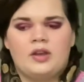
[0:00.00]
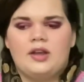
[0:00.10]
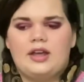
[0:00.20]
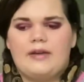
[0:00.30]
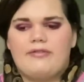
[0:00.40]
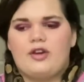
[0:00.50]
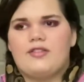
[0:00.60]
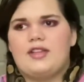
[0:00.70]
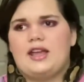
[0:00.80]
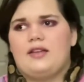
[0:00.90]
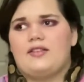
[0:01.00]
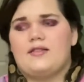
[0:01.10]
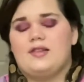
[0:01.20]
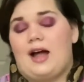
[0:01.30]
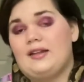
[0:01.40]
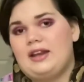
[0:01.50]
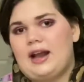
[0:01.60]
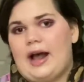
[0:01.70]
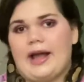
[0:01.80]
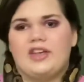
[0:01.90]
If your snake does not need a
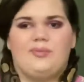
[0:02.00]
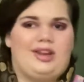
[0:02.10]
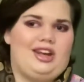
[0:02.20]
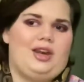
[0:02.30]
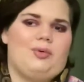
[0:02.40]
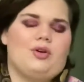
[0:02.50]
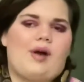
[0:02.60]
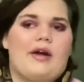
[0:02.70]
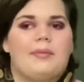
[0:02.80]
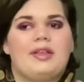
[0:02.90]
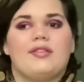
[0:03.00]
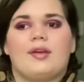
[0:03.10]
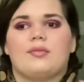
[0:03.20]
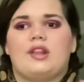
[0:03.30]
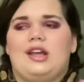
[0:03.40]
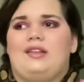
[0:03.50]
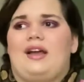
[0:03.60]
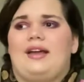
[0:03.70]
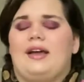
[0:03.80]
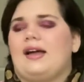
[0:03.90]
high humidity requirement, something
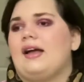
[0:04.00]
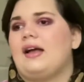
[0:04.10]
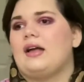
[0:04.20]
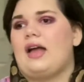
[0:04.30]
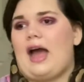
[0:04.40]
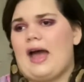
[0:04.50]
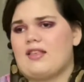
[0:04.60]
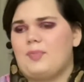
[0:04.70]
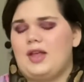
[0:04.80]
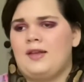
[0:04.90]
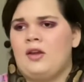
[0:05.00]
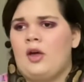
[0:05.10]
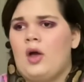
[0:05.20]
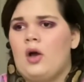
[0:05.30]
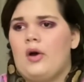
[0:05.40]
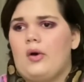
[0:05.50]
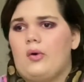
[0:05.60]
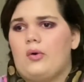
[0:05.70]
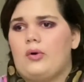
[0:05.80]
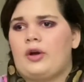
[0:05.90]
like aspen,
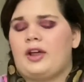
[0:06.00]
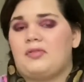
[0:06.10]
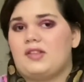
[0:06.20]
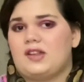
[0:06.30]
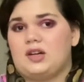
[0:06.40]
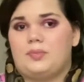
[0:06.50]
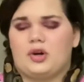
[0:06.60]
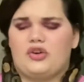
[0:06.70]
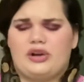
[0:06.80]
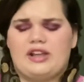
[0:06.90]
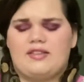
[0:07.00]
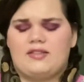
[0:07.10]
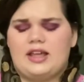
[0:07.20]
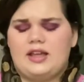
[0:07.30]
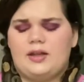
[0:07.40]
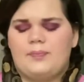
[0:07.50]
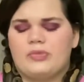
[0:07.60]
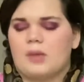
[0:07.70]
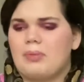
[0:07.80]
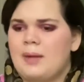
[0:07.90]
or if it's not a burrowing snake,
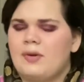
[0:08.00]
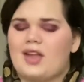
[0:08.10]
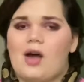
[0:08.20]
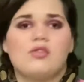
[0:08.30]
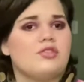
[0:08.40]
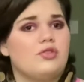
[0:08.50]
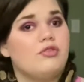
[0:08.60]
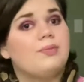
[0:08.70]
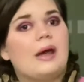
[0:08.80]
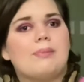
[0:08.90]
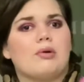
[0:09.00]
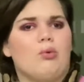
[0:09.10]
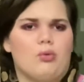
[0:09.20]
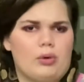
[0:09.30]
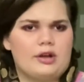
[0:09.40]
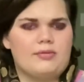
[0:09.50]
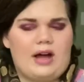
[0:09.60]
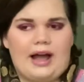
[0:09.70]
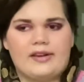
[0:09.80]
paper towels or newspaper will work fine.